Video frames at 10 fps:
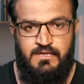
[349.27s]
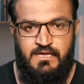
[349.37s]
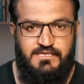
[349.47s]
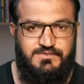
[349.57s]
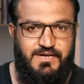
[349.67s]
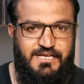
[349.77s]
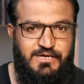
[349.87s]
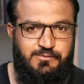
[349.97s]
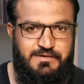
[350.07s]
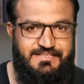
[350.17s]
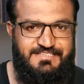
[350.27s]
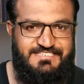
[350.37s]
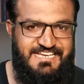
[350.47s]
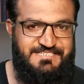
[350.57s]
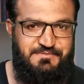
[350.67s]
So I hope this
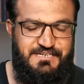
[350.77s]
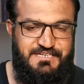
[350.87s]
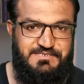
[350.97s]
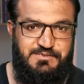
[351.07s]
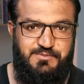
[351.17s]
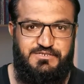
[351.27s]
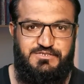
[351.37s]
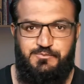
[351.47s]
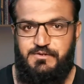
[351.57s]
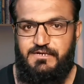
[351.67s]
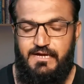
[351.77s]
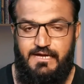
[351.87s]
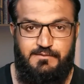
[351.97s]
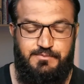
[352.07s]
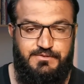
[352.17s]
has been a super
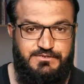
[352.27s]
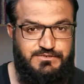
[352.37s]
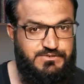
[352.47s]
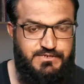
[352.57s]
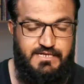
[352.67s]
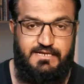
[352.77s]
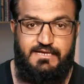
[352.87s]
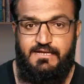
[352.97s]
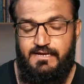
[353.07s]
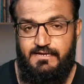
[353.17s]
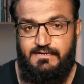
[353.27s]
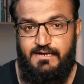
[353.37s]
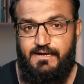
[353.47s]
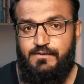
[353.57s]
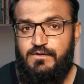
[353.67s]
helpful tutorial. And
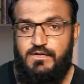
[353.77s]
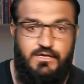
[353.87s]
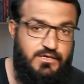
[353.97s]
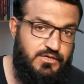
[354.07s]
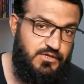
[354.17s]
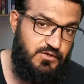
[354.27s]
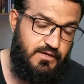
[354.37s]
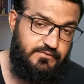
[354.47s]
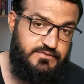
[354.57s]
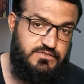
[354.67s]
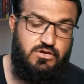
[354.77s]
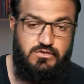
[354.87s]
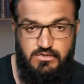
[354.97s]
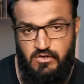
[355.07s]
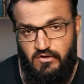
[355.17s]
now you have a
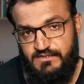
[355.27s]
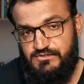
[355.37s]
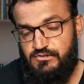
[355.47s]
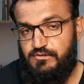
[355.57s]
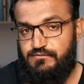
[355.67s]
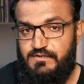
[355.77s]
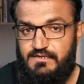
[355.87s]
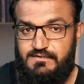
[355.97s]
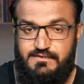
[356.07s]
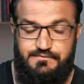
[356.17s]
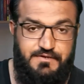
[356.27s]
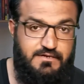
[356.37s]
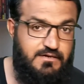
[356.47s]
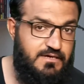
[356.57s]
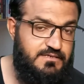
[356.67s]
sound knowledge of the different
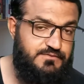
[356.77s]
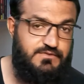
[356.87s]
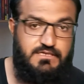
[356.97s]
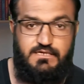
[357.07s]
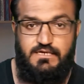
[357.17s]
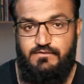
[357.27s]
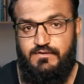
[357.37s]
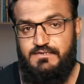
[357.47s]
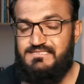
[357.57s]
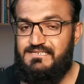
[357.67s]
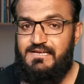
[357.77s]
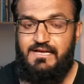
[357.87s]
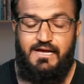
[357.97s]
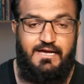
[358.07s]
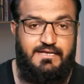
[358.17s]
kinds of the keywords,
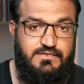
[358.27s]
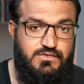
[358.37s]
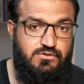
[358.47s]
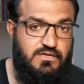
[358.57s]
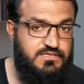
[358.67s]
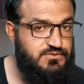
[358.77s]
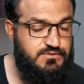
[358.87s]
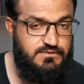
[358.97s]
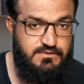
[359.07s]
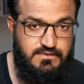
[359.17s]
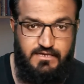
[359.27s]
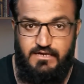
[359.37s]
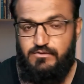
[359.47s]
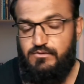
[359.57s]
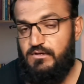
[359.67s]
and you also
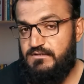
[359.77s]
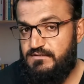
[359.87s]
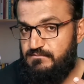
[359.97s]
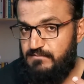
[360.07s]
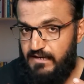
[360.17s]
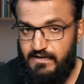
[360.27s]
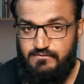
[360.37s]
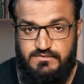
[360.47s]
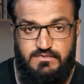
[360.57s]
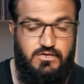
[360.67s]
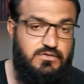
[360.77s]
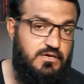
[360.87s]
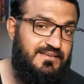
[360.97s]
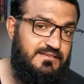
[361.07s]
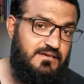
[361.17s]
now have sound
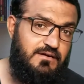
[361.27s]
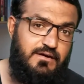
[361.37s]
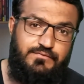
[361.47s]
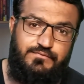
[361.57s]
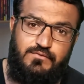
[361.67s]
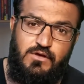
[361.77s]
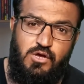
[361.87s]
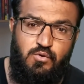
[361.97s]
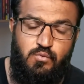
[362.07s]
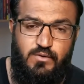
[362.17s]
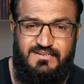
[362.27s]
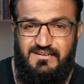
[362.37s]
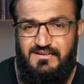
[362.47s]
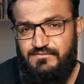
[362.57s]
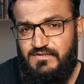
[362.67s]
idea of what kind of the